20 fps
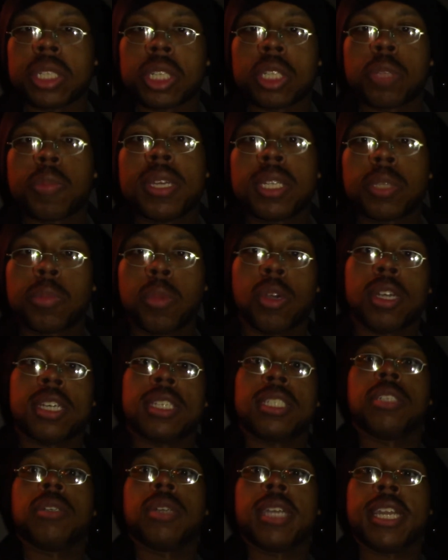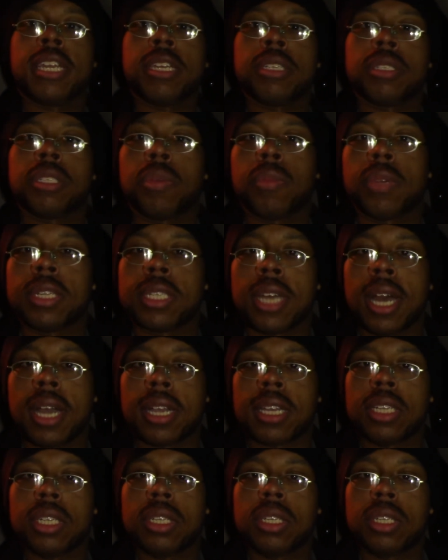suspense more because you'll hear someone
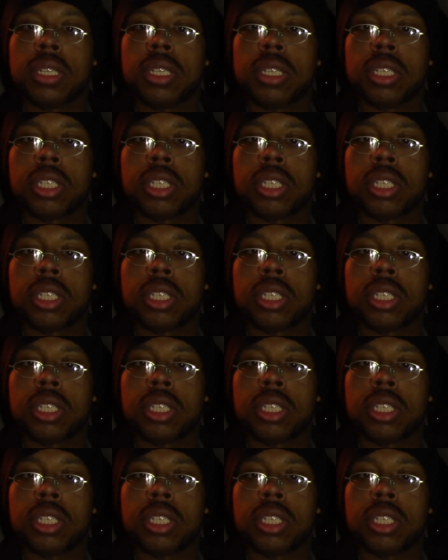talking